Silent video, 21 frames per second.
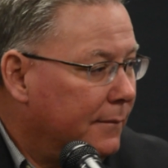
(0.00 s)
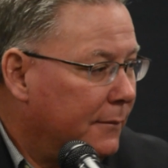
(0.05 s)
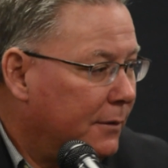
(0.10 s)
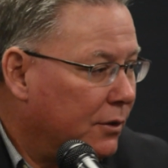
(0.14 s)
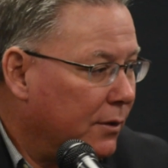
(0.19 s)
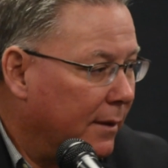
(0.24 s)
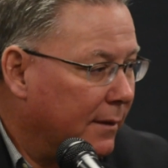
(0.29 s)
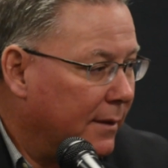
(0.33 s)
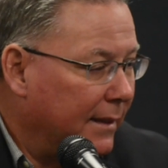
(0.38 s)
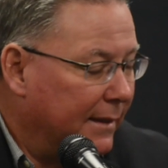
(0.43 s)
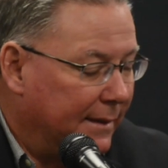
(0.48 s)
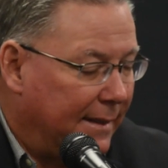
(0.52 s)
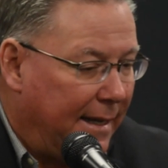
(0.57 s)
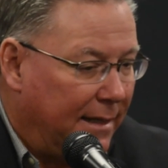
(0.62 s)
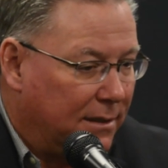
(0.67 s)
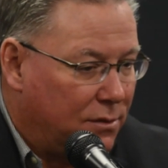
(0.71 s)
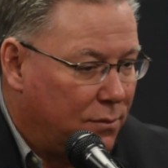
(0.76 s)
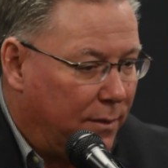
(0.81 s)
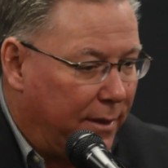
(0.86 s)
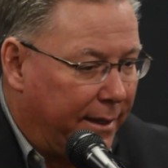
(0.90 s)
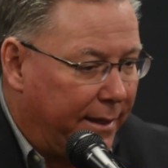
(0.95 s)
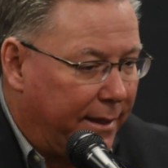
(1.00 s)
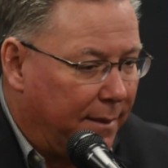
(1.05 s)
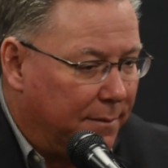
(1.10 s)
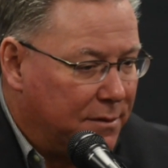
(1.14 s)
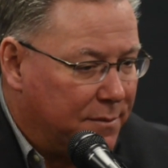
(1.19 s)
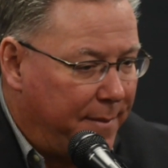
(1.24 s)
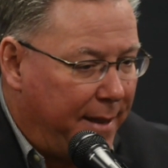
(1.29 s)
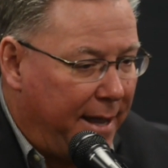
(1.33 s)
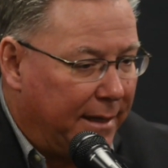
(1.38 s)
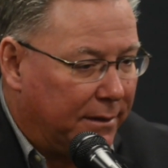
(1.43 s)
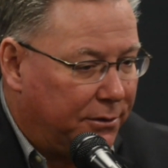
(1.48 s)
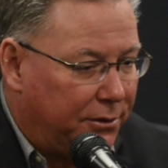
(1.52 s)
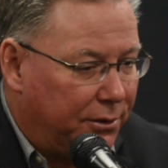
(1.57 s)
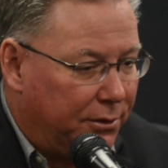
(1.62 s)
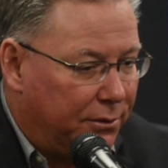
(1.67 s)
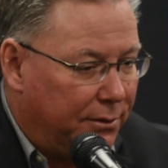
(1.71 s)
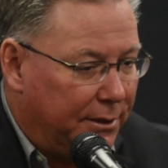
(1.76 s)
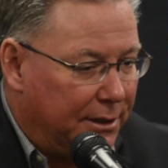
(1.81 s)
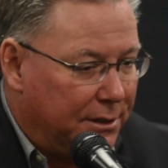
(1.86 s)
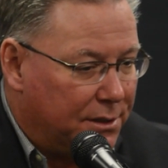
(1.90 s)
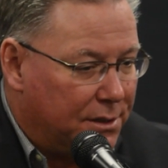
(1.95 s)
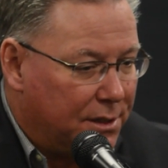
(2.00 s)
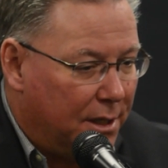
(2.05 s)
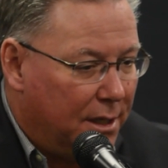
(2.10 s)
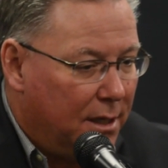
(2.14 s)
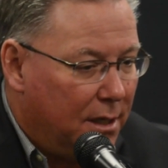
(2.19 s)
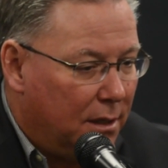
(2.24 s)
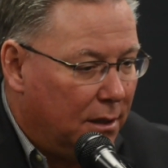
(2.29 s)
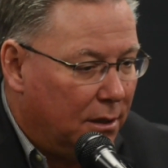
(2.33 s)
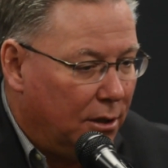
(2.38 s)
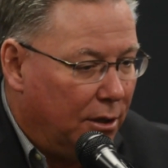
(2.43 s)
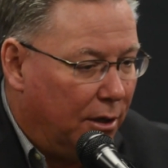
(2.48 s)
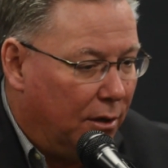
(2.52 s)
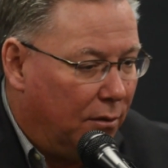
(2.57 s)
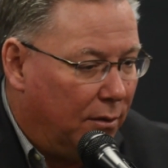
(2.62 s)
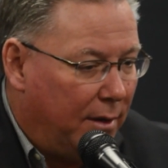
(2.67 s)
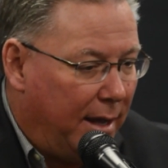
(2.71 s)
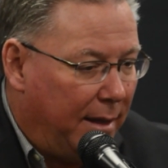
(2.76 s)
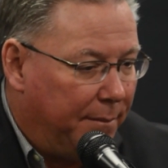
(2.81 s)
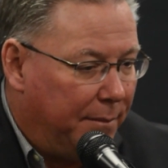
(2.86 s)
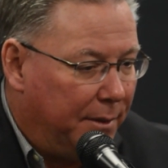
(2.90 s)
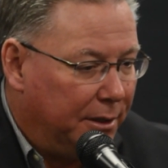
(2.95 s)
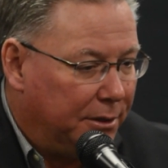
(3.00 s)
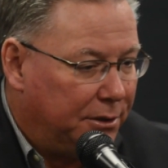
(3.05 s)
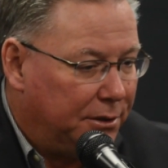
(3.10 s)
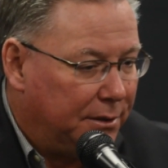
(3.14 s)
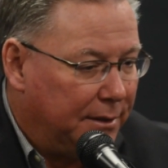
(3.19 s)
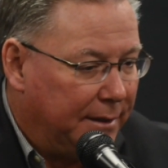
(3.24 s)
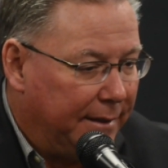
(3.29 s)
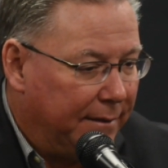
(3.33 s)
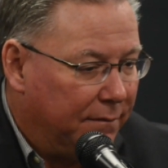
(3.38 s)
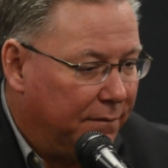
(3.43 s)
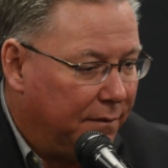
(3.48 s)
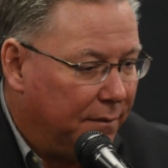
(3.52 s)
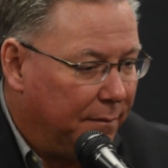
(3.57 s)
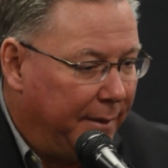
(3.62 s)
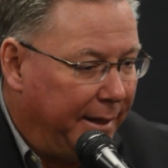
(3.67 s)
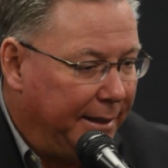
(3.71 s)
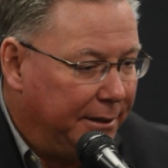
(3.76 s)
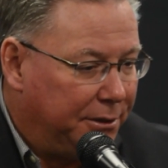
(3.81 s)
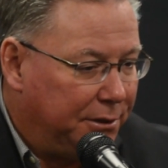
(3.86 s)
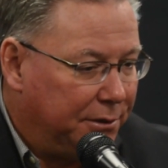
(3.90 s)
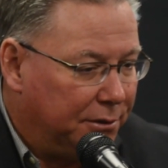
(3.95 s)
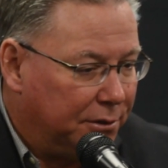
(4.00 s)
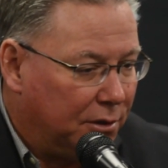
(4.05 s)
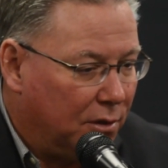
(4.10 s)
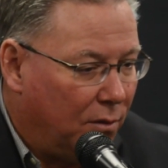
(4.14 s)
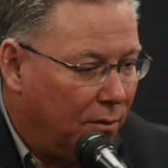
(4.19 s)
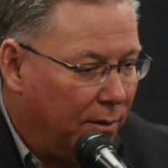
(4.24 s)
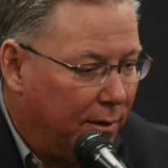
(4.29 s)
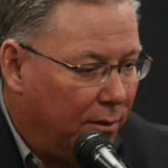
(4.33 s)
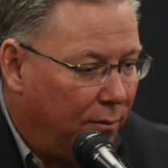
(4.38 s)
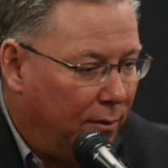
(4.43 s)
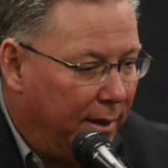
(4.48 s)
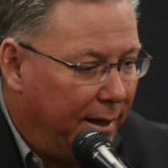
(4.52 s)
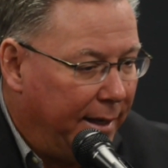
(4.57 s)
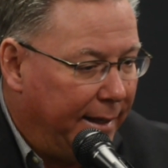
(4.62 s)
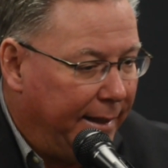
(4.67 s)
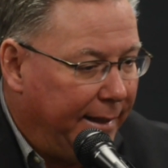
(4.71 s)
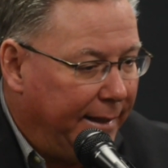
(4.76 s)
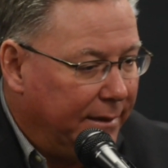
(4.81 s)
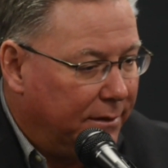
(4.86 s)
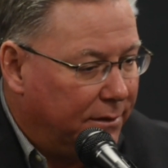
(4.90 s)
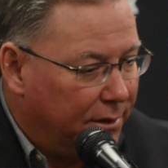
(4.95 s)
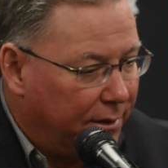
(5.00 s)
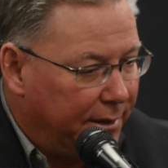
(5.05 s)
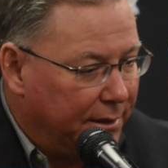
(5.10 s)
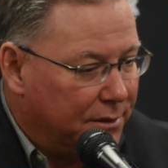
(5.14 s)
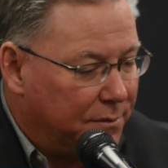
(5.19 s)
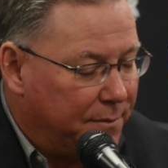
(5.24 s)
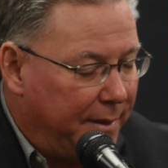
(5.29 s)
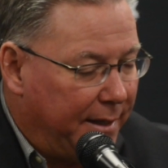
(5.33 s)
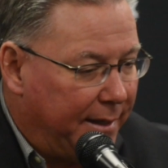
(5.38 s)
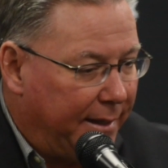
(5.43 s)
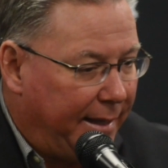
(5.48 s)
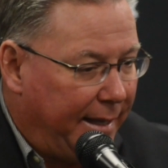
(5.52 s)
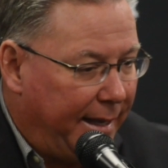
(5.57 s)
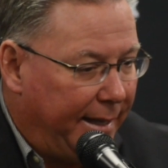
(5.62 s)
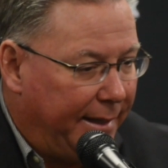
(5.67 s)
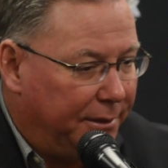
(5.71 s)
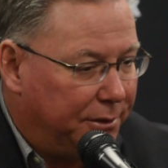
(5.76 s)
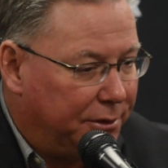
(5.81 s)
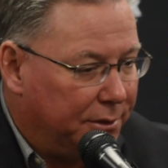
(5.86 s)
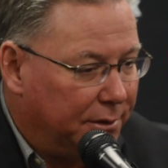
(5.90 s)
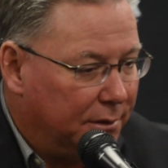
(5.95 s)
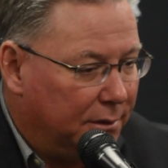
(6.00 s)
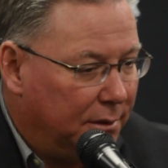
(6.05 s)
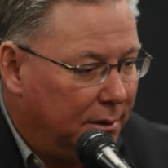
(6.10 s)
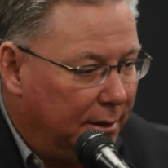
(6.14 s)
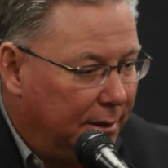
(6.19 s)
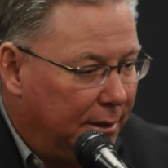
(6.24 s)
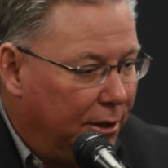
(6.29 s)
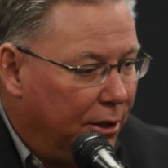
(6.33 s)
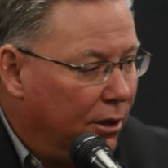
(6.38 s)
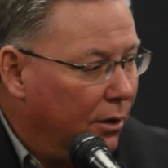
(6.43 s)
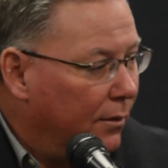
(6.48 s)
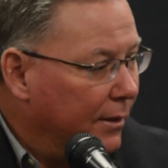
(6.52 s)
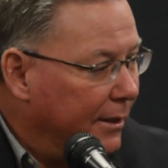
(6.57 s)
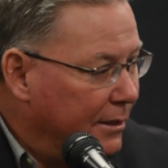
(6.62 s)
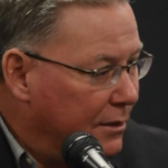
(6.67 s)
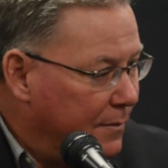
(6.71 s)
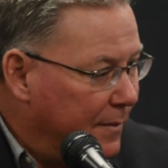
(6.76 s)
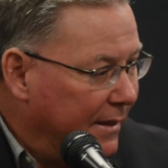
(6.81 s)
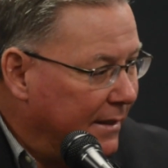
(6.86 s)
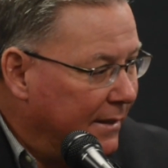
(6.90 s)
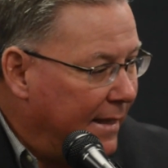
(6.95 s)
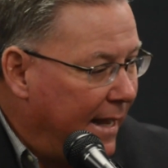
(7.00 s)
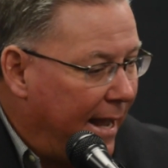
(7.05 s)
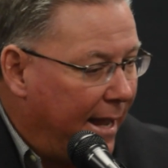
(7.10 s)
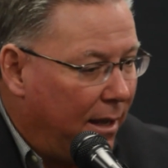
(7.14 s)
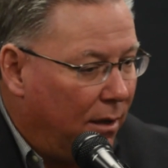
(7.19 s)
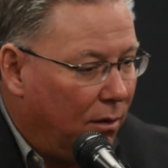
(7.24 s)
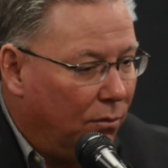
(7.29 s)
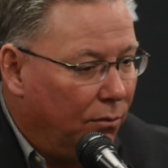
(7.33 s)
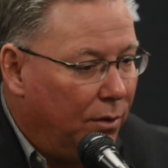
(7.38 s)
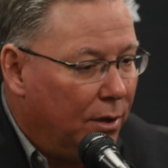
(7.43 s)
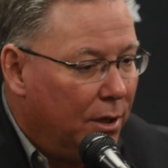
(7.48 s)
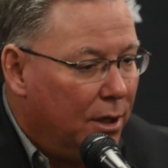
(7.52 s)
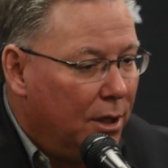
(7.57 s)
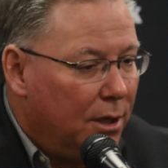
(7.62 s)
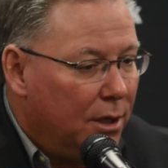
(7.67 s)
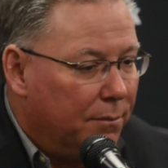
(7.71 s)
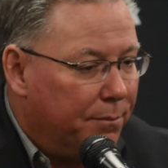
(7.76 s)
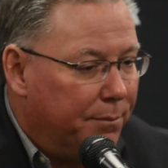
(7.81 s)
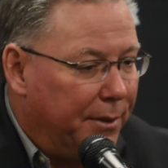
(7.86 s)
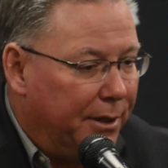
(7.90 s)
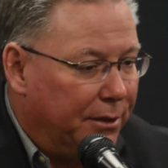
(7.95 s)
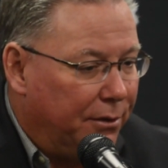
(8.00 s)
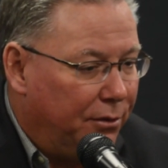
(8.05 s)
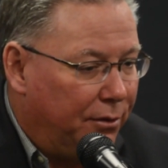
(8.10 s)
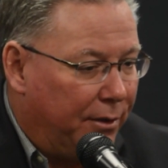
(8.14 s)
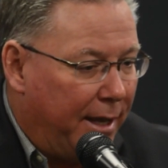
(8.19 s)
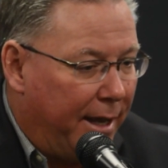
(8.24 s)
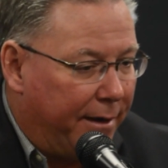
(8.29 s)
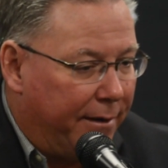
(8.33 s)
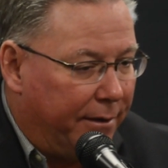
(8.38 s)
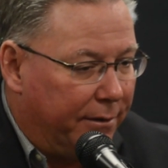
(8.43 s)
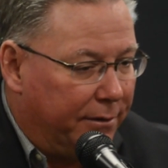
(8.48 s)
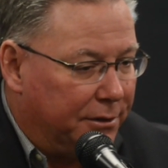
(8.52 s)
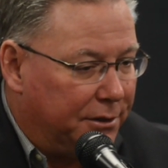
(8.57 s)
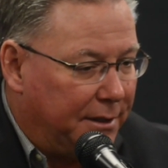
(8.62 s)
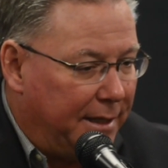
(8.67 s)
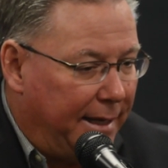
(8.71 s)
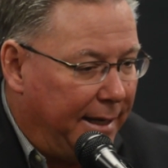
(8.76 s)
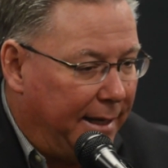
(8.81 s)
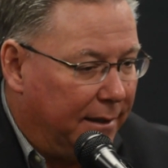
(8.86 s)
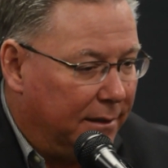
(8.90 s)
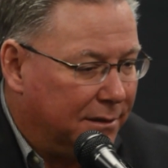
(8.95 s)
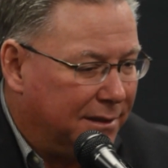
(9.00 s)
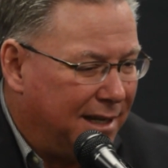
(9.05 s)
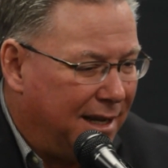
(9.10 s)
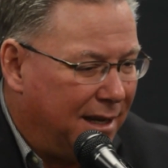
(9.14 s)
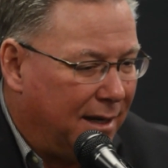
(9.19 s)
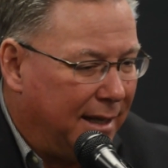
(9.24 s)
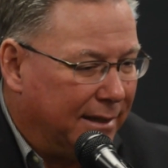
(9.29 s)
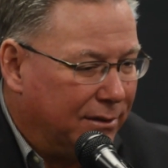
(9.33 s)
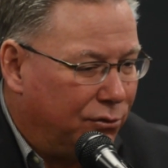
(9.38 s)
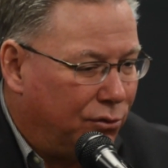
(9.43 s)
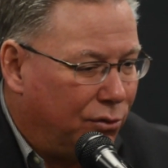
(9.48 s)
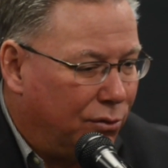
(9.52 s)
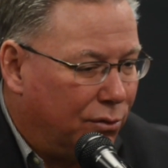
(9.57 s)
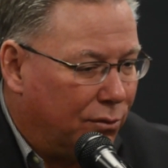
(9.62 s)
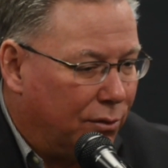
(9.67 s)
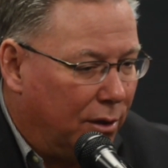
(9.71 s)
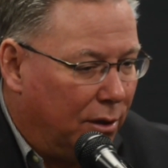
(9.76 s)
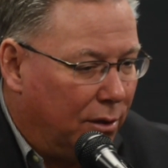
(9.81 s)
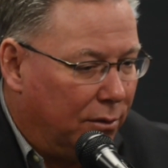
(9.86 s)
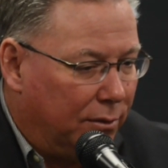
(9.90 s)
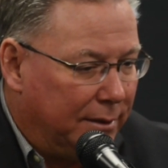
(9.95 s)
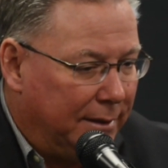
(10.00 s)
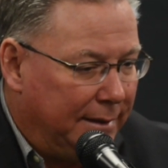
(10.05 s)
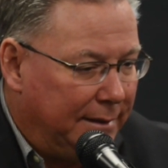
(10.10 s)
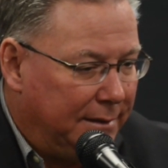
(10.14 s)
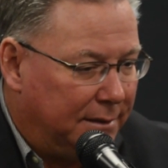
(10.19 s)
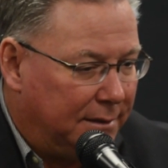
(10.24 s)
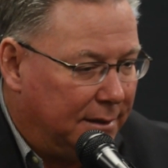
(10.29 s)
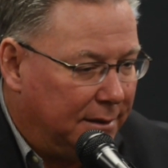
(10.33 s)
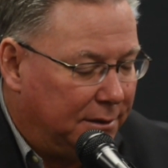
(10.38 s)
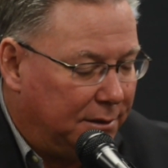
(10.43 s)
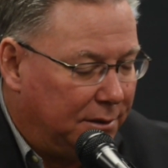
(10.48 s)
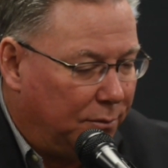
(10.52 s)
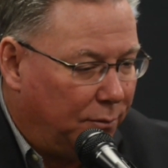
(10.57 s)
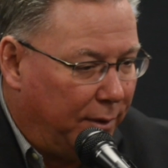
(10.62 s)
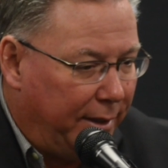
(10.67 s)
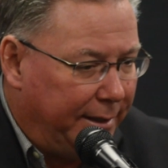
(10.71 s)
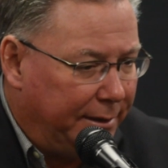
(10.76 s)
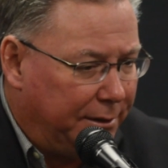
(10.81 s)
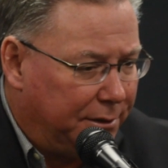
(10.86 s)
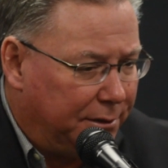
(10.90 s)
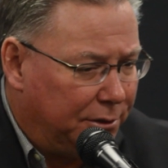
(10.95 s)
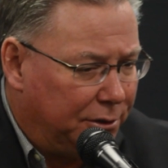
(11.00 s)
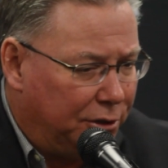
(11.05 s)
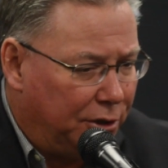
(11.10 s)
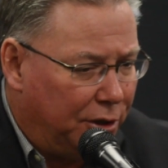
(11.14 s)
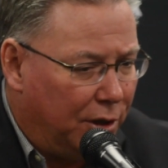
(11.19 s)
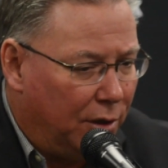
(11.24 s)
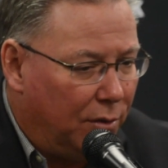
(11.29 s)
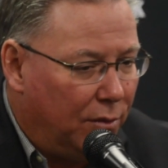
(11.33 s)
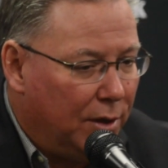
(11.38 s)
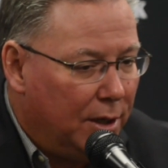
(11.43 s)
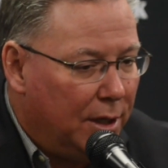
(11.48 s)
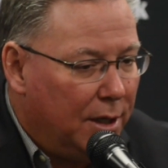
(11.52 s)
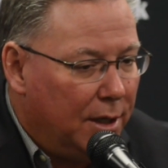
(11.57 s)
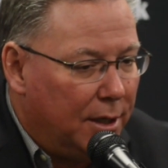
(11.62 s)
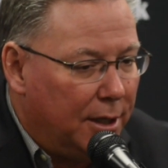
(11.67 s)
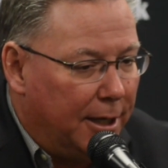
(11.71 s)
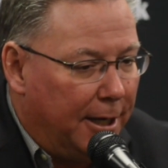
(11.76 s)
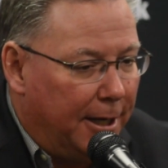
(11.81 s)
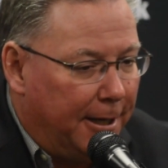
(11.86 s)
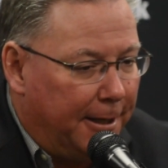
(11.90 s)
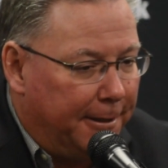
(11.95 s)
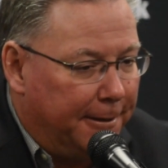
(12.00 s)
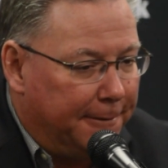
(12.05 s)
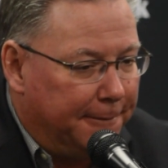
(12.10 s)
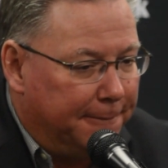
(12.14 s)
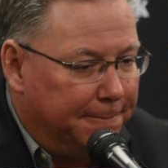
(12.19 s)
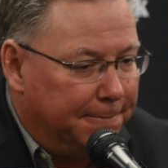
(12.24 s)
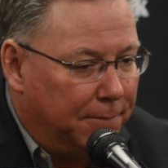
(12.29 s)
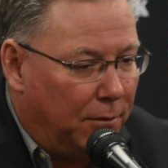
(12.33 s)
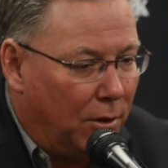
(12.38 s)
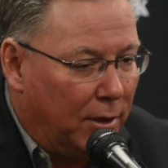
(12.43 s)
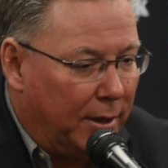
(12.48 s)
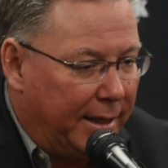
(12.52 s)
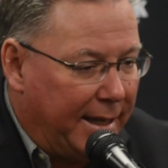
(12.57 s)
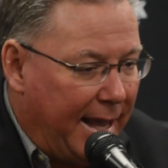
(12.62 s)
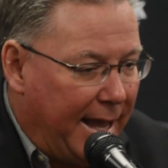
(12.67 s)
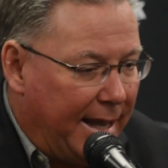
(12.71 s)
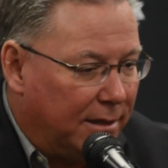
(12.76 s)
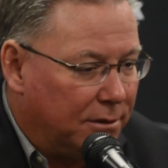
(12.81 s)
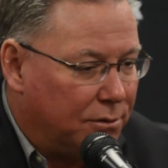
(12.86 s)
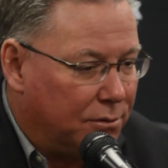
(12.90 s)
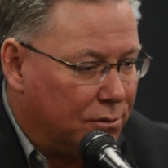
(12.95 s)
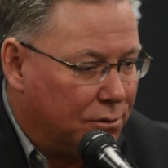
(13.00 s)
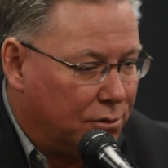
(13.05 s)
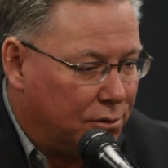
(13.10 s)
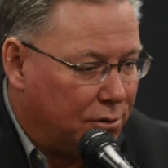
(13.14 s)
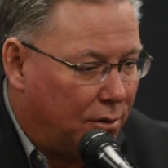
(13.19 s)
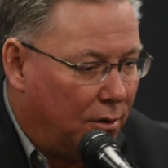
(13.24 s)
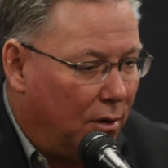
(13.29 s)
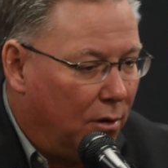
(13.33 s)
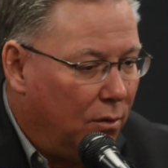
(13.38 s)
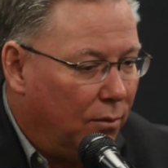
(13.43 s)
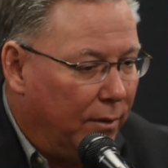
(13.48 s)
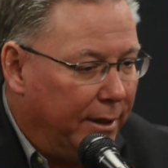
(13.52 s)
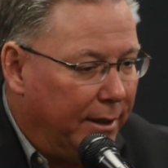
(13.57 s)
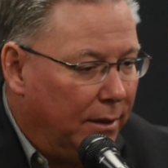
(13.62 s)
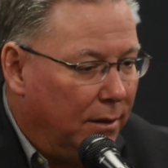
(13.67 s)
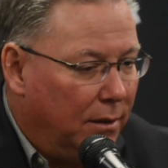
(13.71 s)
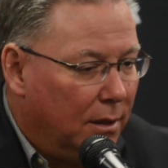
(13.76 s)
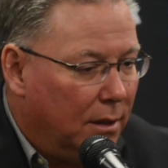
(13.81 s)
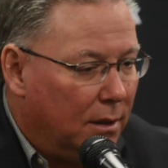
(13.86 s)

So I think that's what it comes back to is, you know, how much the inflammation's going away. He took his medication. You know, he's been down. But you got to understand, it's kind of like Toro in these situations. You know, our Castle's throwing.